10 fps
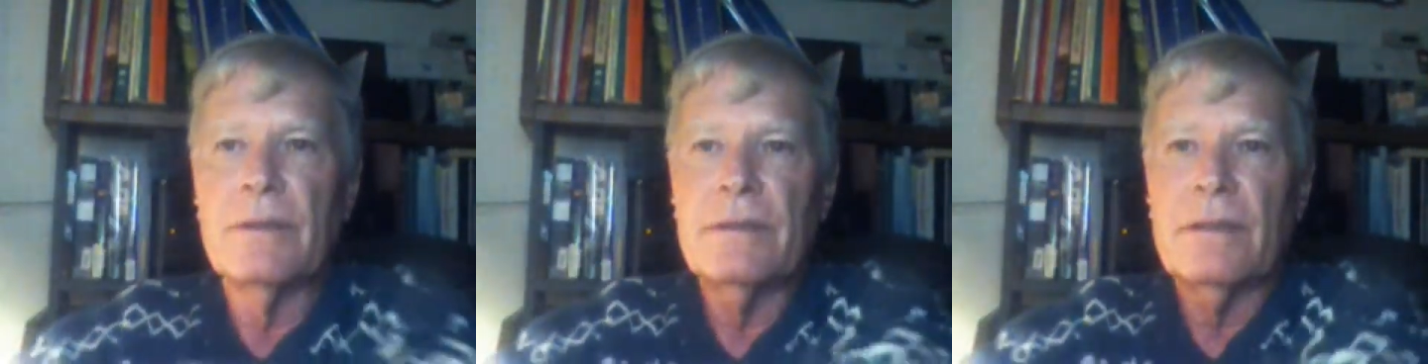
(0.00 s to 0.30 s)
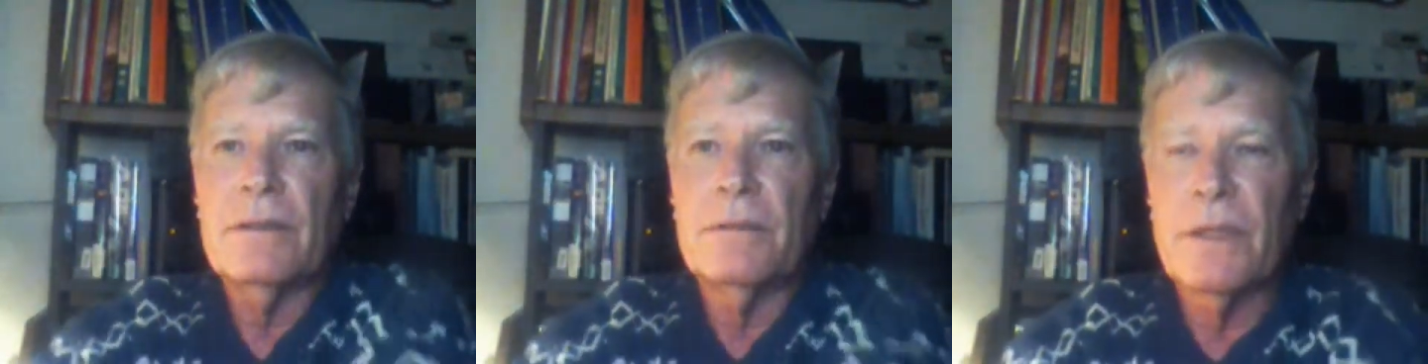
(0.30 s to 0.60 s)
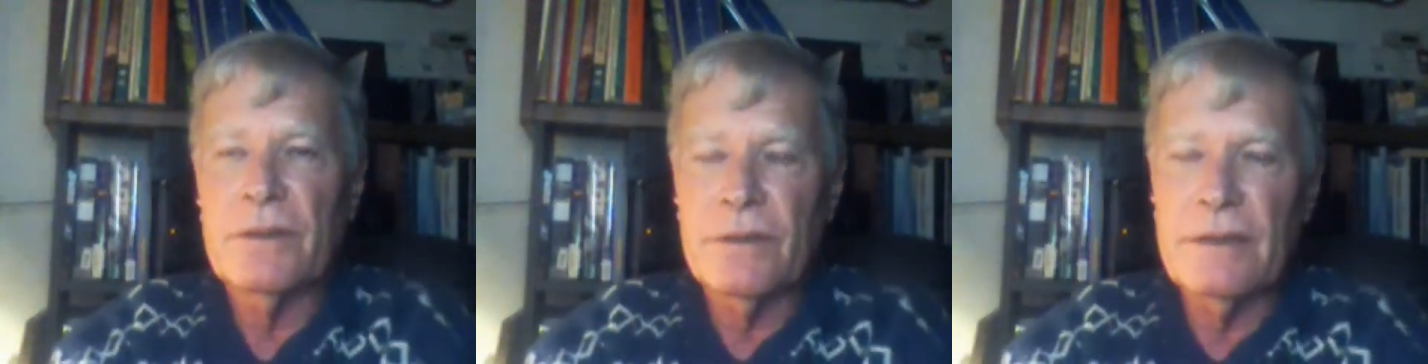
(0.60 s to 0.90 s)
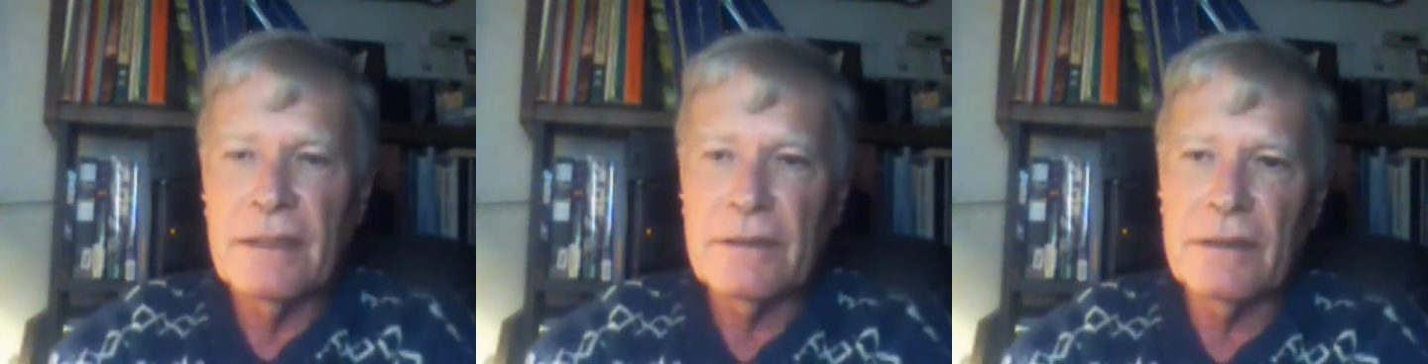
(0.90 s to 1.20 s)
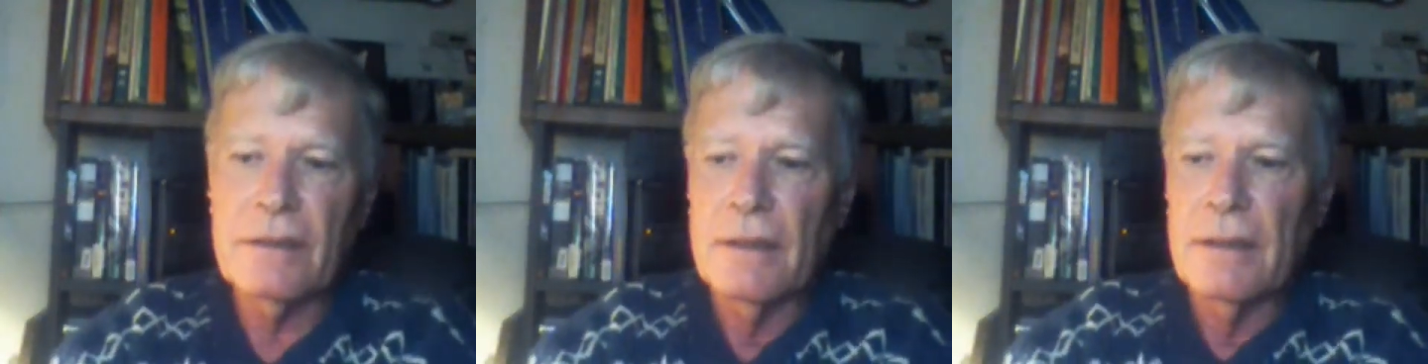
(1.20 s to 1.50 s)
Rich does the muscle
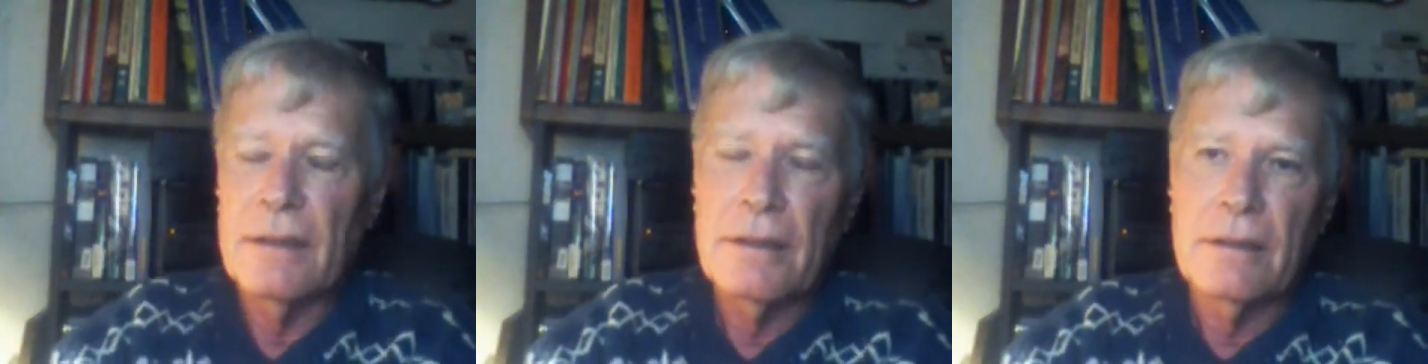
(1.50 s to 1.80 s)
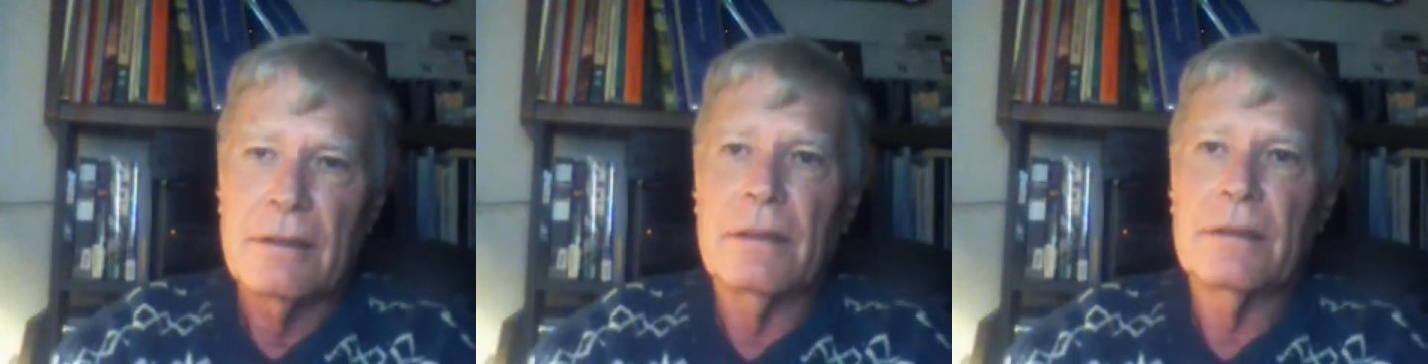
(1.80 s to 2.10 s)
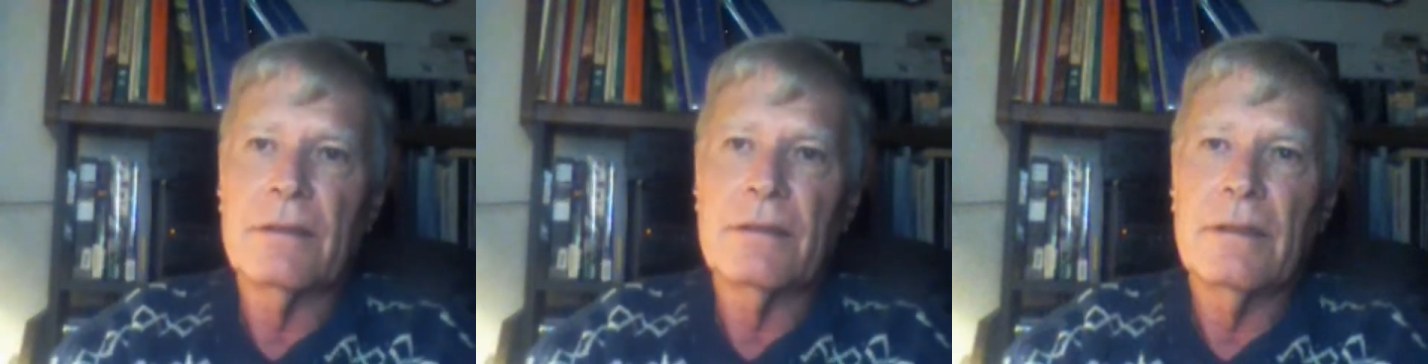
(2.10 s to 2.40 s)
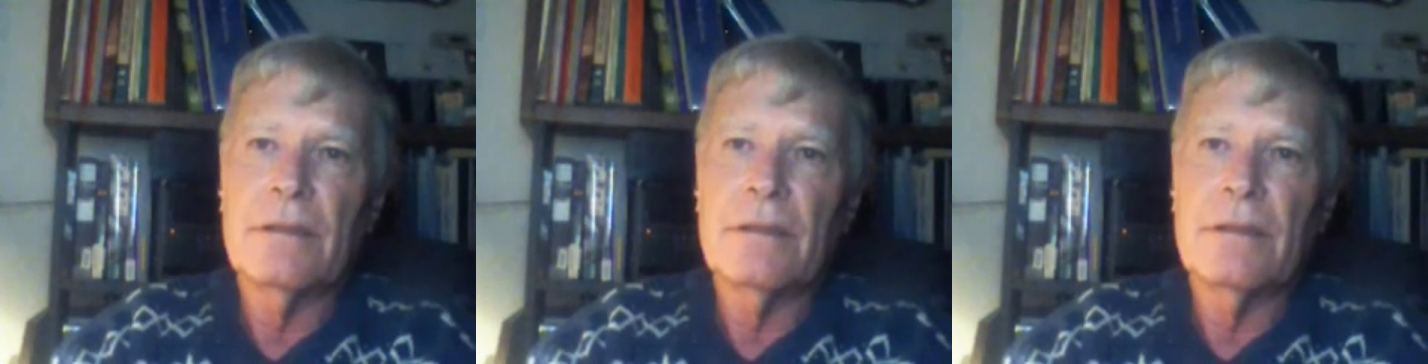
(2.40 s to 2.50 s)
testing. Is it